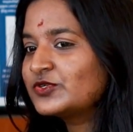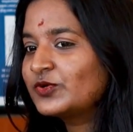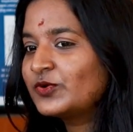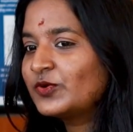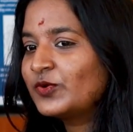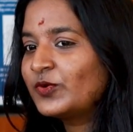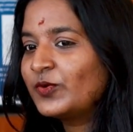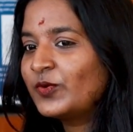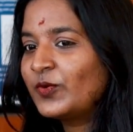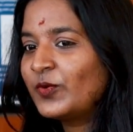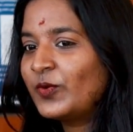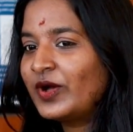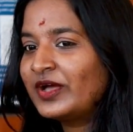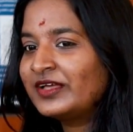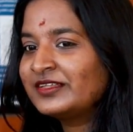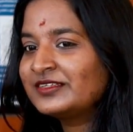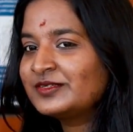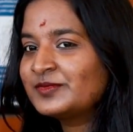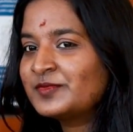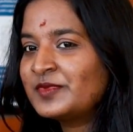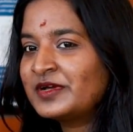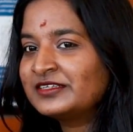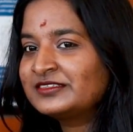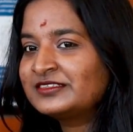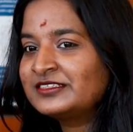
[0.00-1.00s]
So
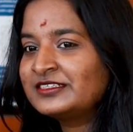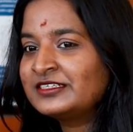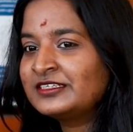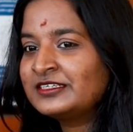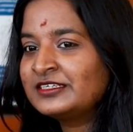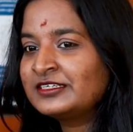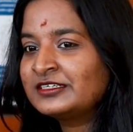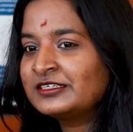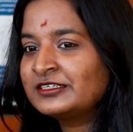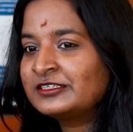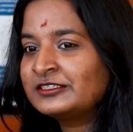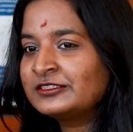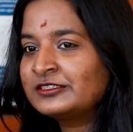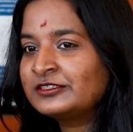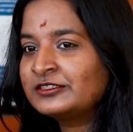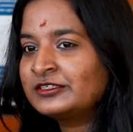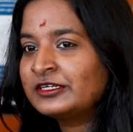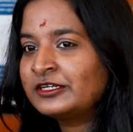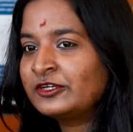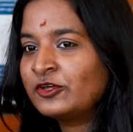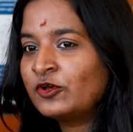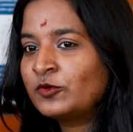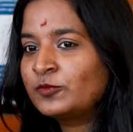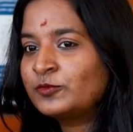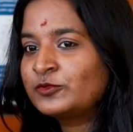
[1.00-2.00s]
andha madri
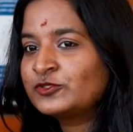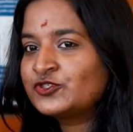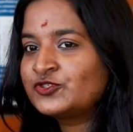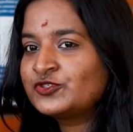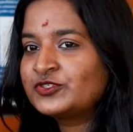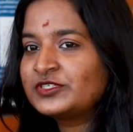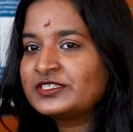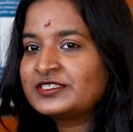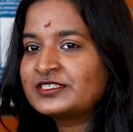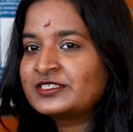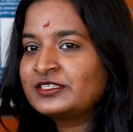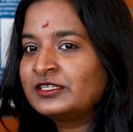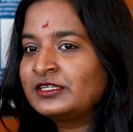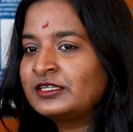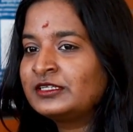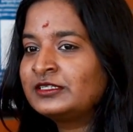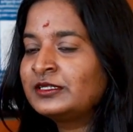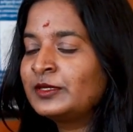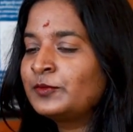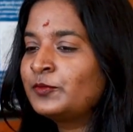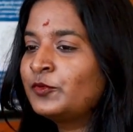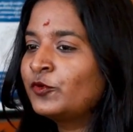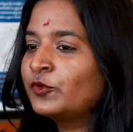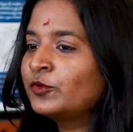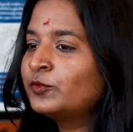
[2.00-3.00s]
nariya opportunities irundhan,
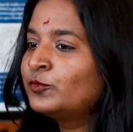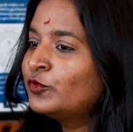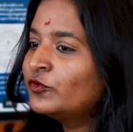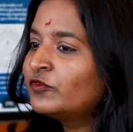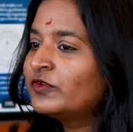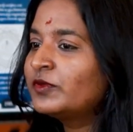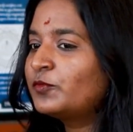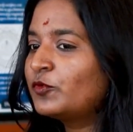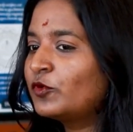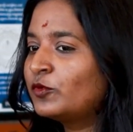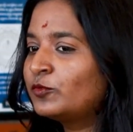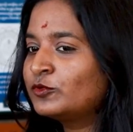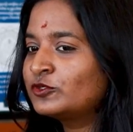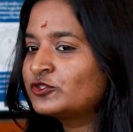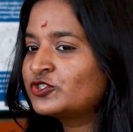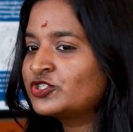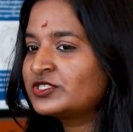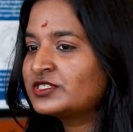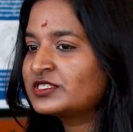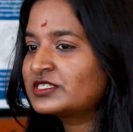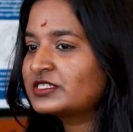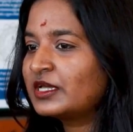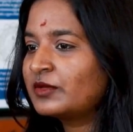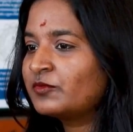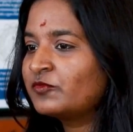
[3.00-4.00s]
like or movie
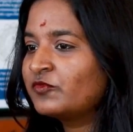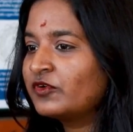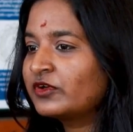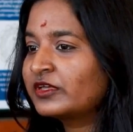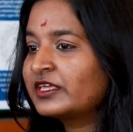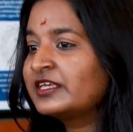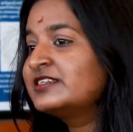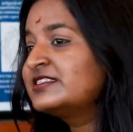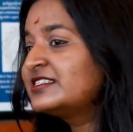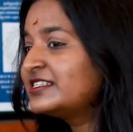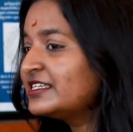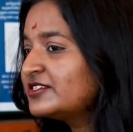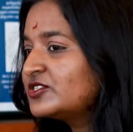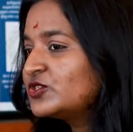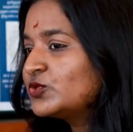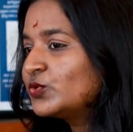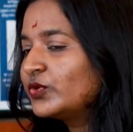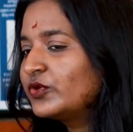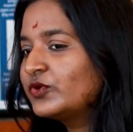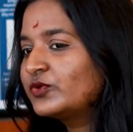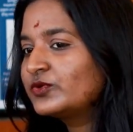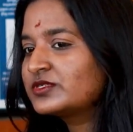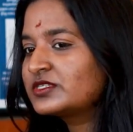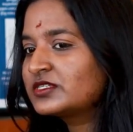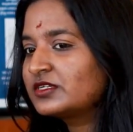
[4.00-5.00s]
promotions kan work easy
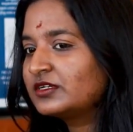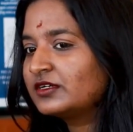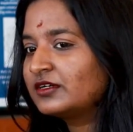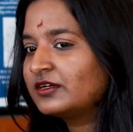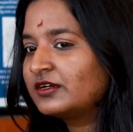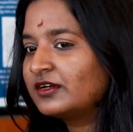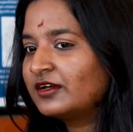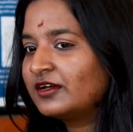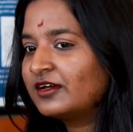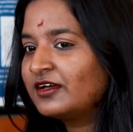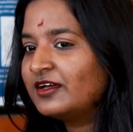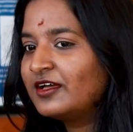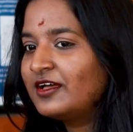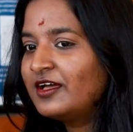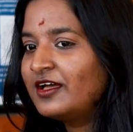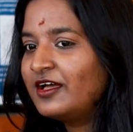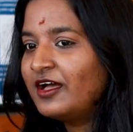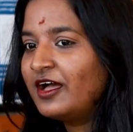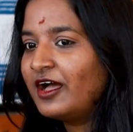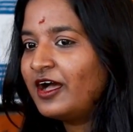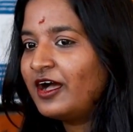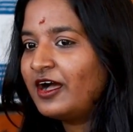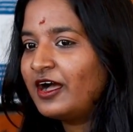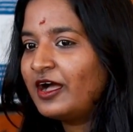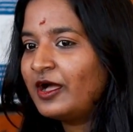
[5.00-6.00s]
studios ku,
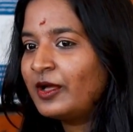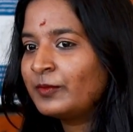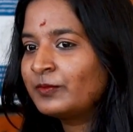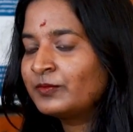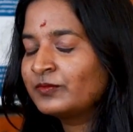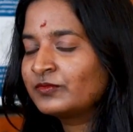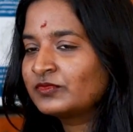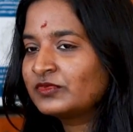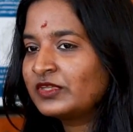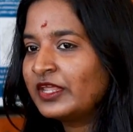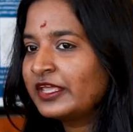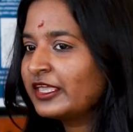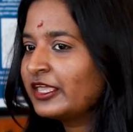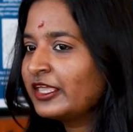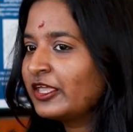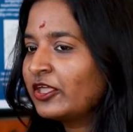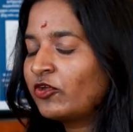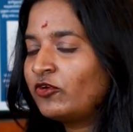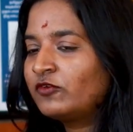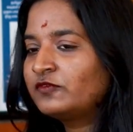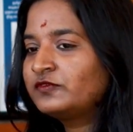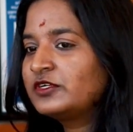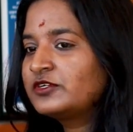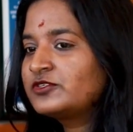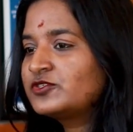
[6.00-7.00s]
I'm taking
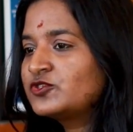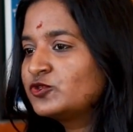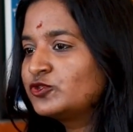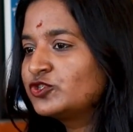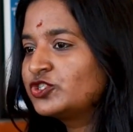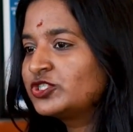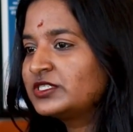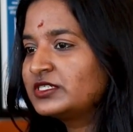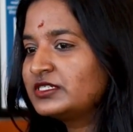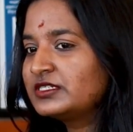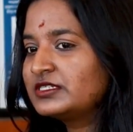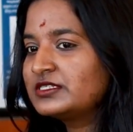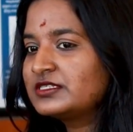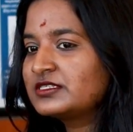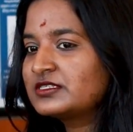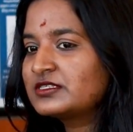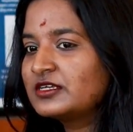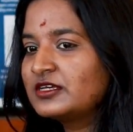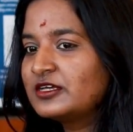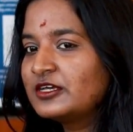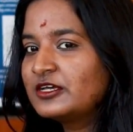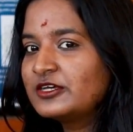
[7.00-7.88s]
care of their socials.